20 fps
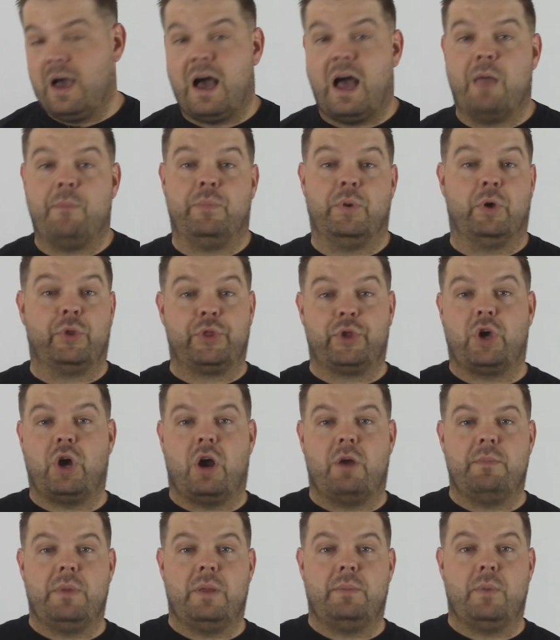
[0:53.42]
I built the
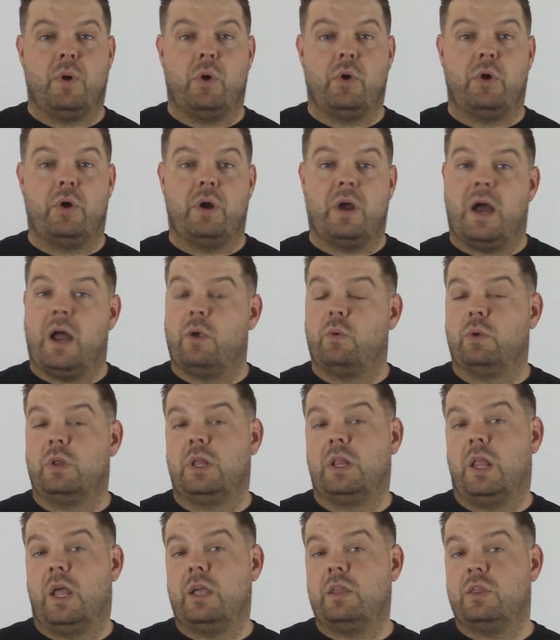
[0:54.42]
car mid-motor. I
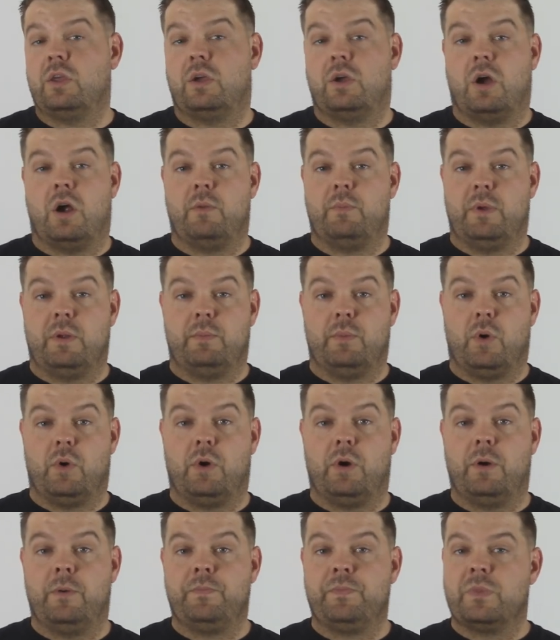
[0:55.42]
really liked the car
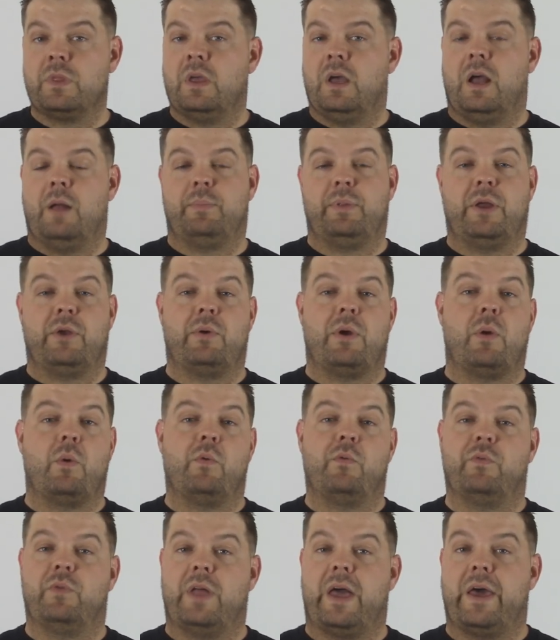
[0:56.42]
mid-motor. I played around
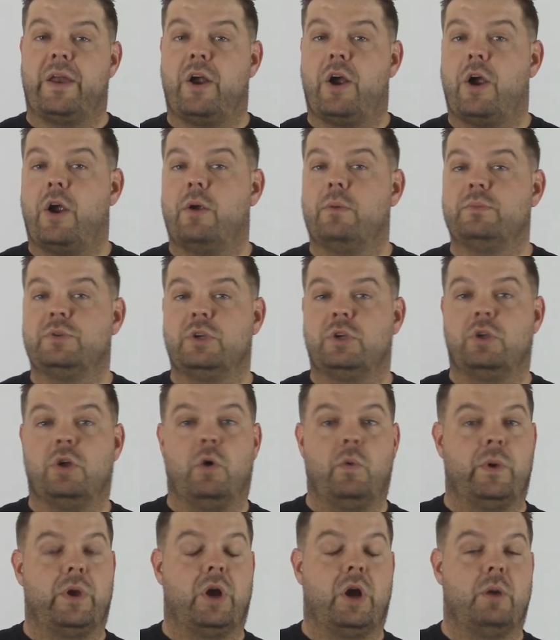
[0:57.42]
with flat arms and
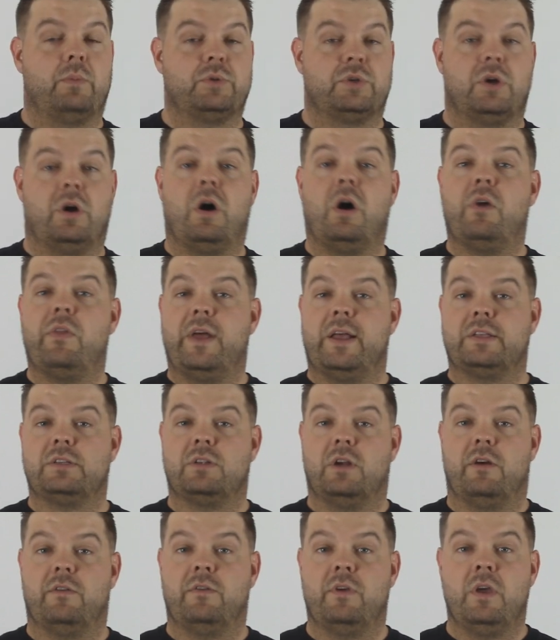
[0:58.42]
going arms and all that
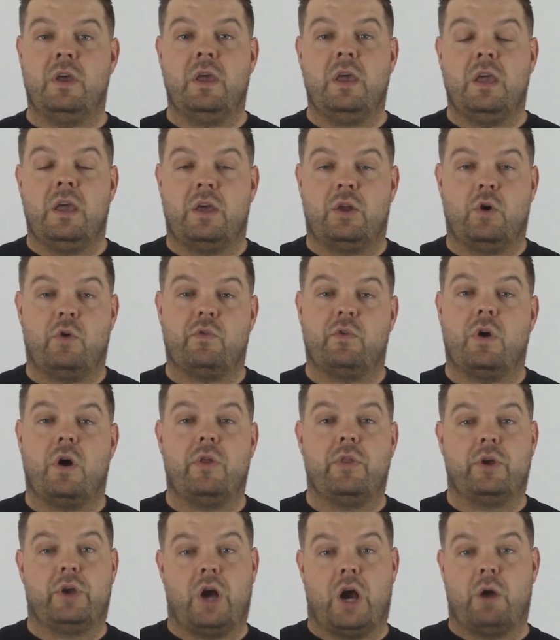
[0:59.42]
stuff, and
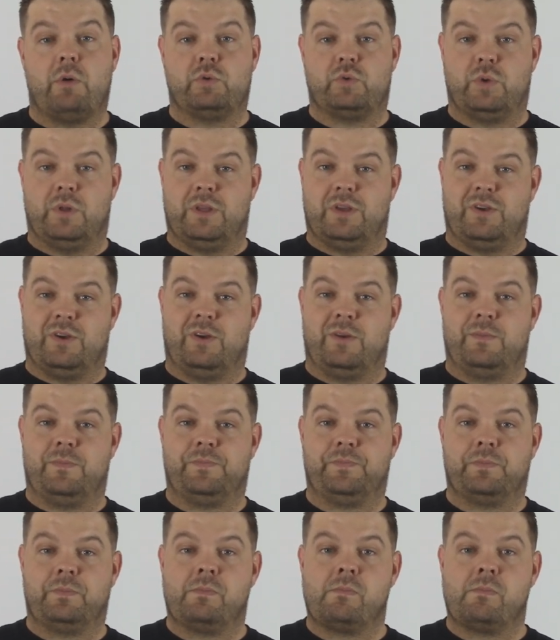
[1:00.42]
overall, the car was really good.